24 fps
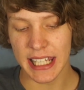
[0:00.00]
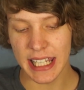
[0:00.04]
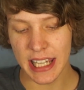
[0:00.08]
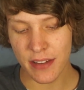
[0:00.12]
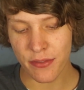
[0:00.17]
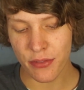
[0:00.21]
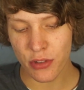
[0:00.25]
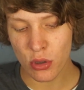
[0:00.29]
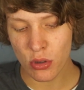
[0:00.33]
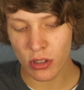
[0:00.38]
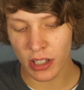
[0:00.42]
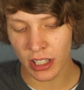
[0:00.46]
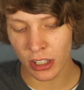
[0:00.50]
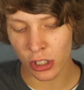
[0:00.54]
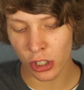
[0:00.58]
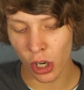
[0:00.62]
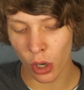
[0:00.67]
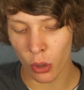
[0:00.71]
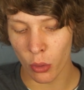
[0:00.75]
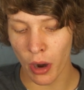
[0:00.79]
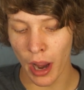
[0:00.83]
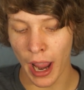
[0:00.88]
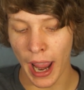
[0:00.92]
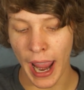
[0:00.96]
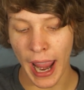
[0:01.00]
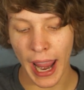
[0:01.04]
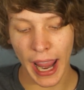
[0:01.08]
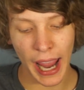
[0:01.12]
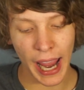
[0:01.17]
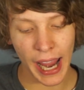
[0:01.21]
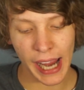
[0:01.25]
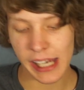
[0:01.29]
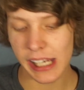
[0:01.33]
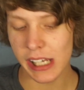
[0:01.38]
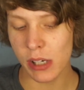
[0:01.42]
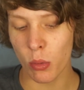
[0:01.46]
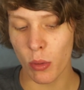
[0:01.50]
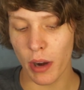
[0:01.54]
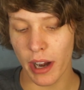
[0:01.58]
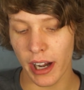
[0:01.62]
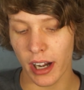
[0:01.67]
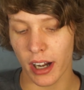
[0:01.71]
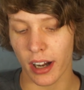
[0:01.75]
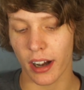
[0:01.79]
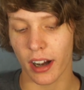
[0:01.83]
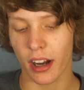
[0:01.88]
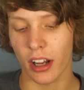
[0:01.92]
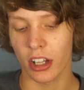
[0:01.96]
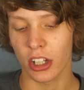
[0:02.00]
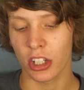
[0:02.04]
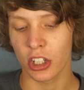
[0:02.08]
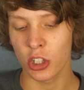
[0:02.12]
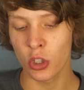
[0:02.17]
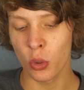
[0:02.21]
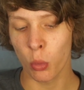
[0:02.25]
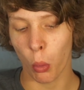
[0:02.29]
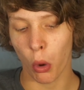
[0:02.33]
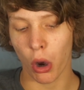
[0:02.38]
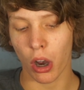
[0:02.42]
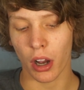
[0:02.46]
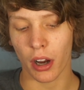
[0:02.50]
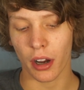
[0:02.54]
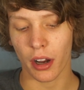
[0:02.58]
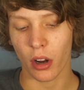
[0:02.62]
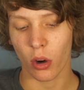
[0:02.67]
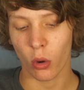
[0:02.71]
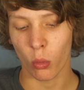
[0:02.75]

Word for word: if you can go anywhere you want,